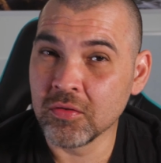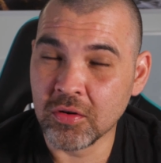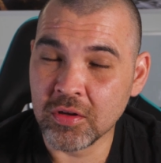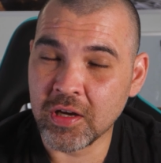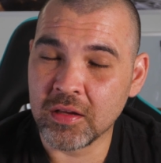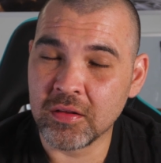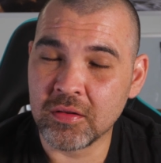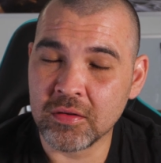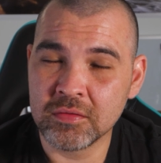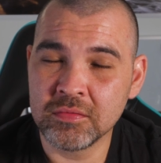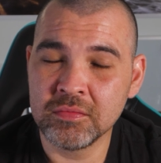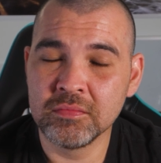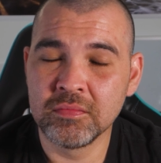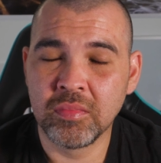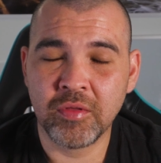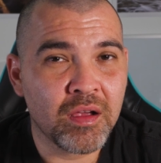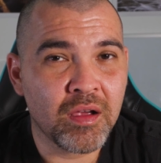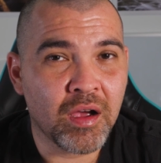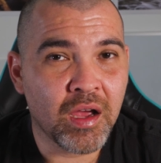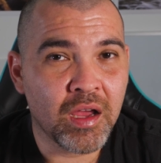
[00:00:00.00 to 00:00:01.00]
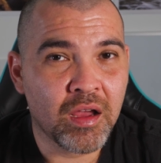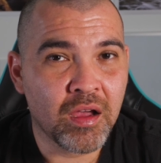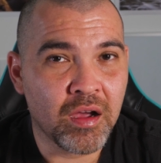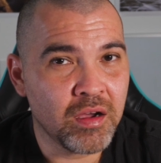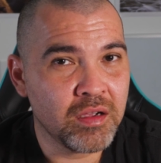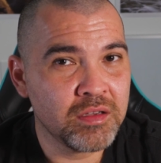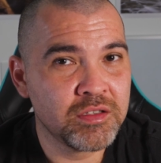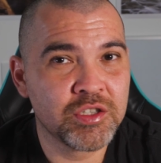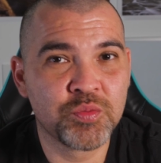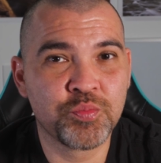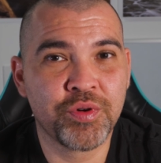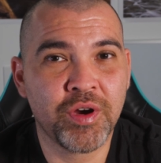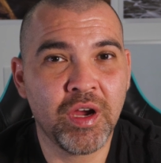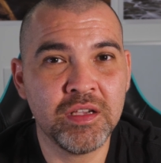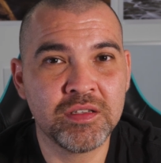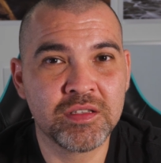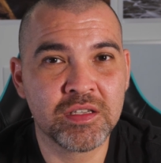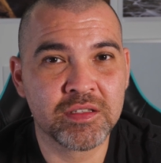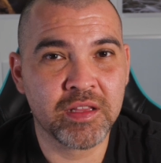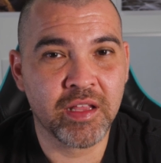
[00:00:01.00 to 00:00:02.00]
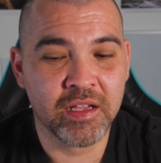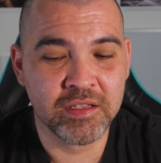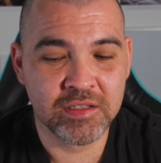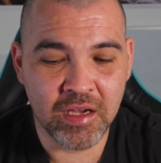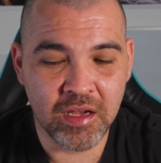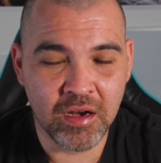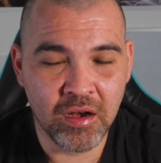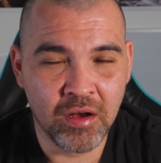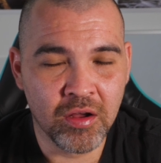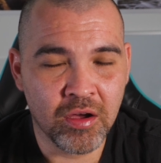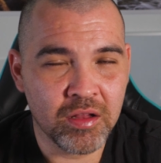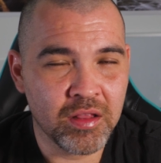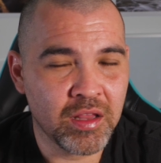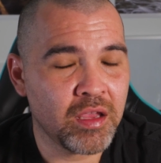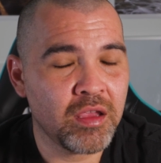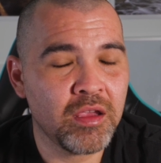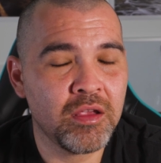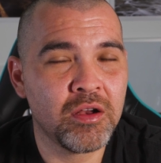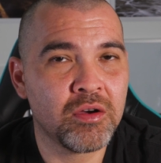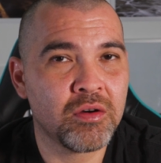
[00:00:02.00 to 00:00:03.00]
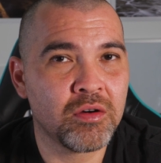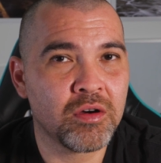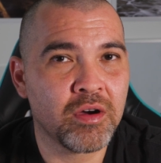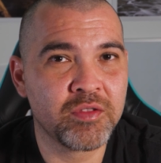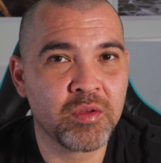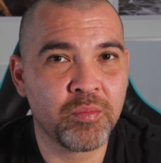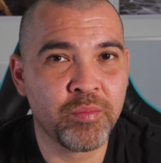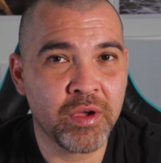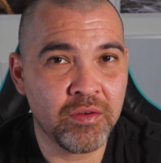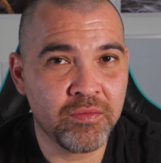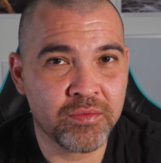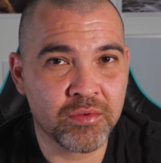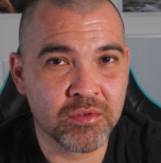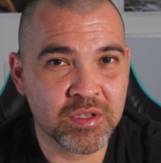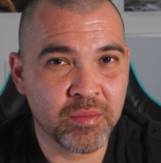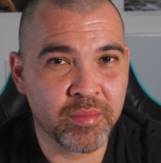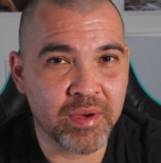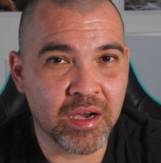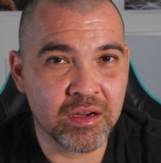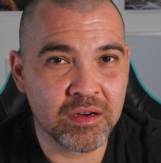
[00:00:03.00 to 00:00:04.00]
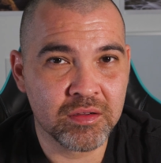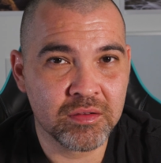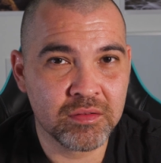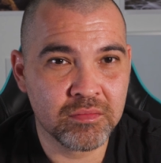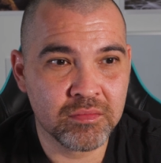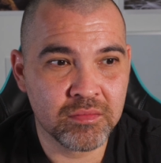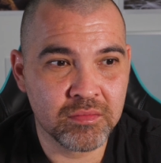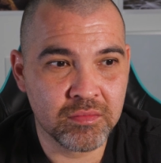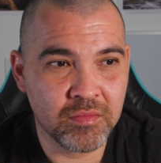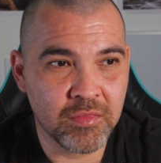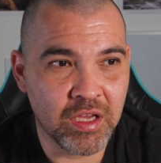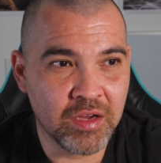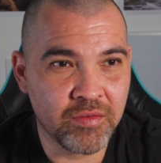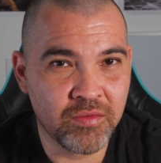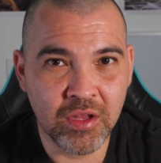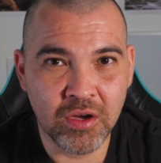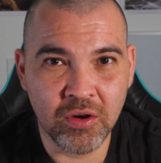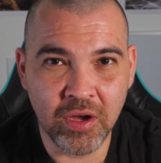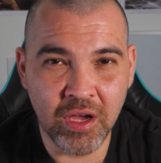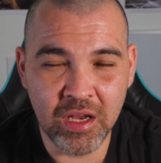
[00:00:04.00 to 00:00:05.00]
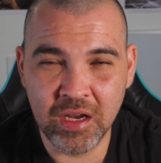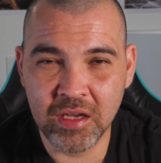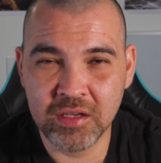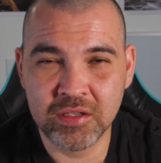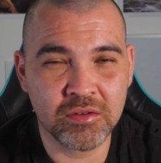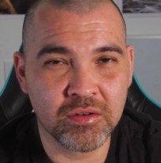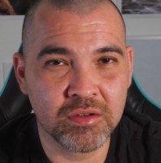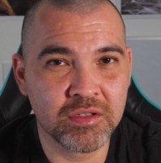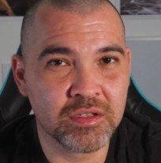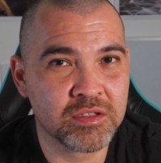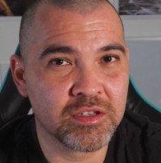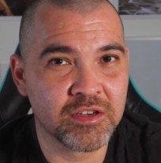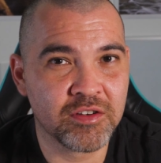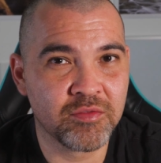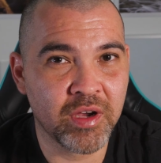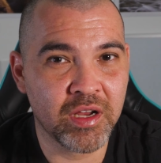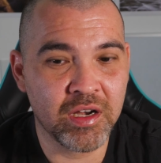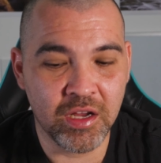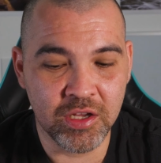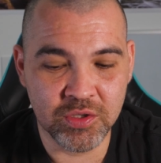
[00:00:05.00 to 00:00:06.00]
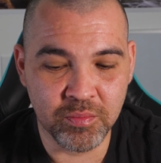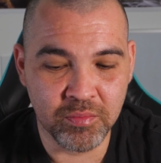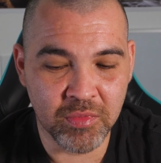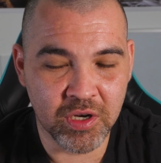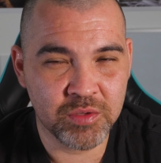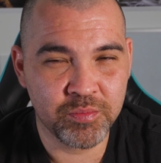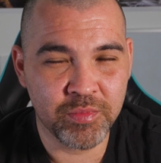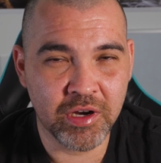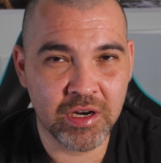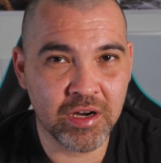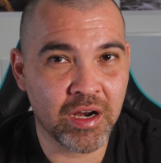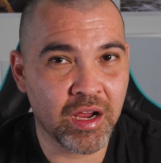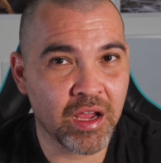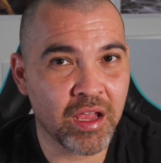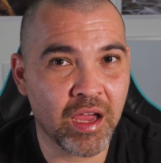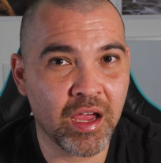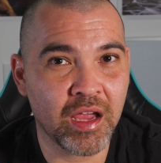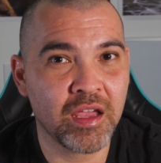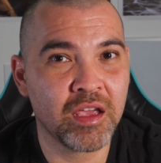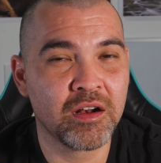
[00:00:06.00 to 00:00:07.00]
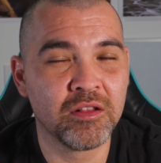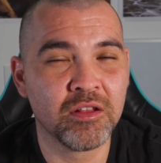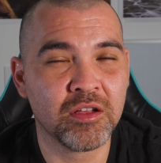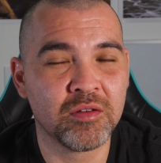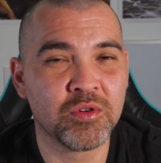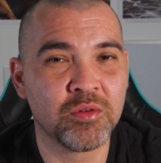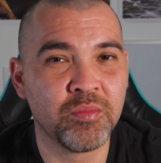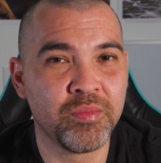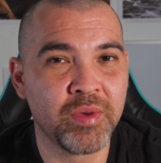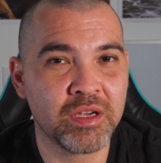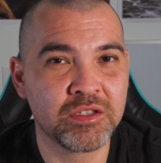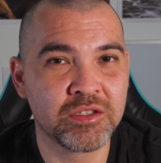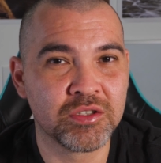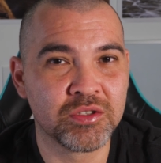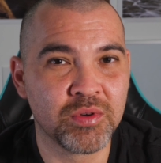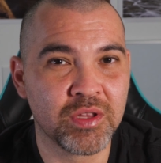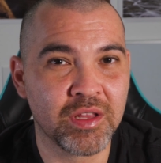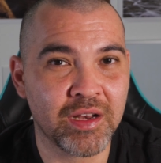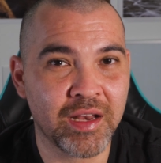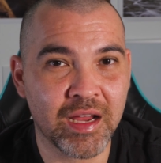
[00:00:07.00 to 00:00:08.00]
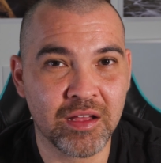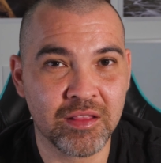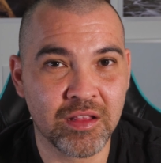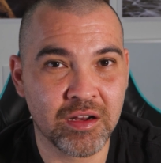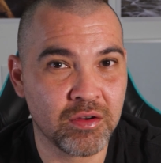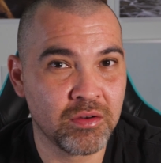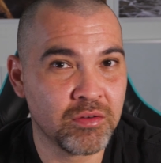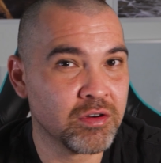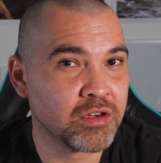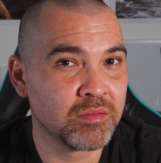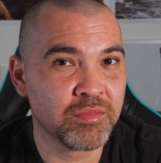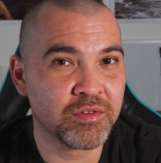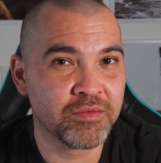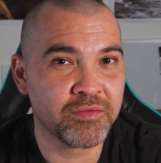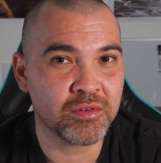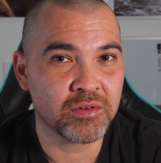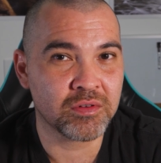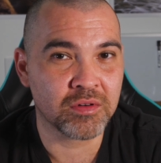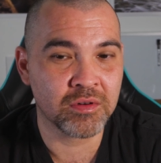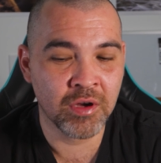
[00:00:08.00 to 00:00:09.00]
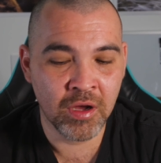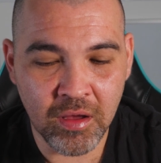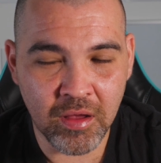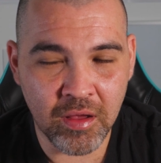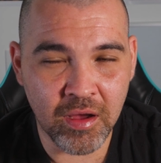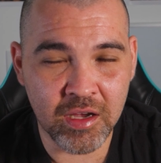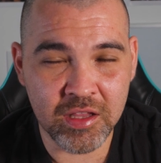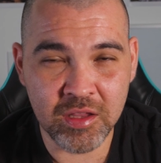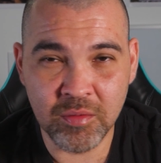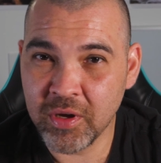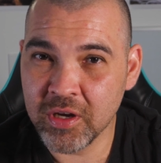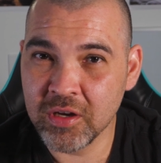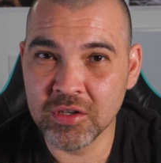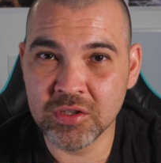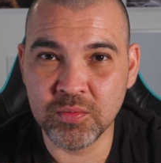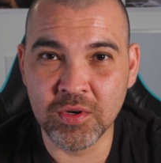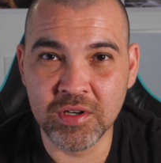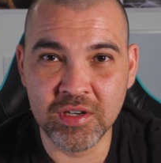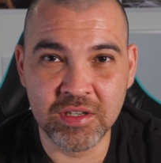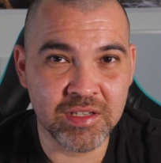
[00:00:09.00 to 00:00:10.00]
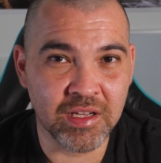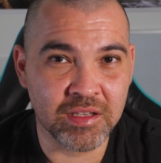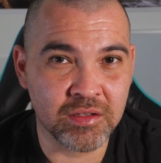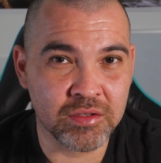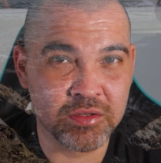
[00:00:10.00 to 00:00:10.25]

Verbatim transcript: all that though, I can't just praise this lens and not let you know of the pitfalls about it even though it is going to serve my needs much better and I can get a lot more pictures with it now that I couldn't before. And the biggest one is that